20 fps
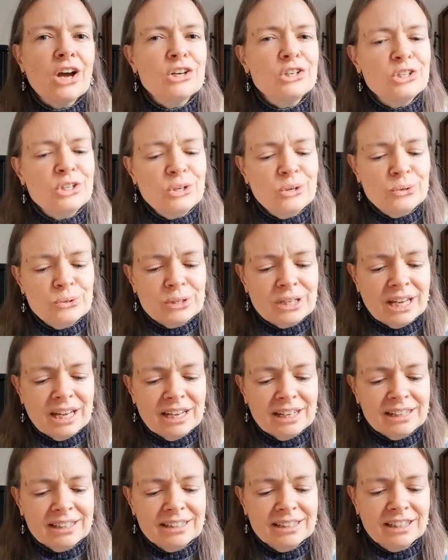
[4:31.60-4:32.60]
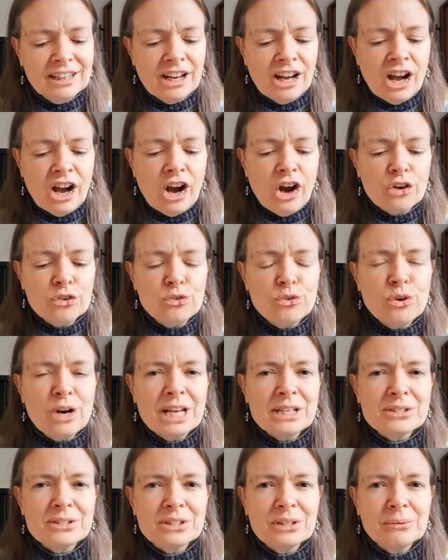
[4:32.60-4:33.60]
a new king, a
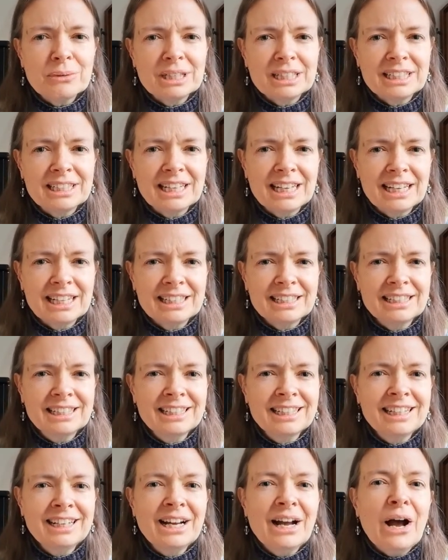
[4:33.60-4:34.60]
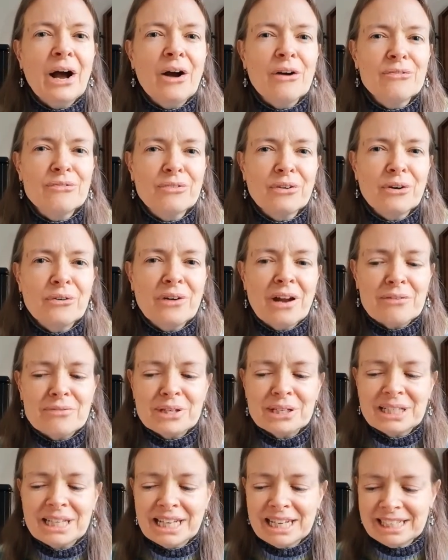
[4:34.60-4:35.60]
rescuing king, a
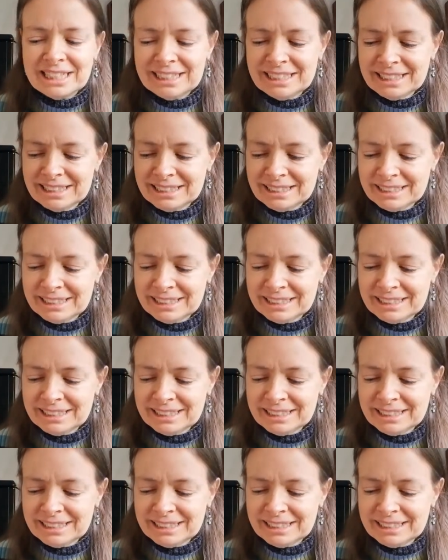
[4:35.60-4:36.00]
forever king.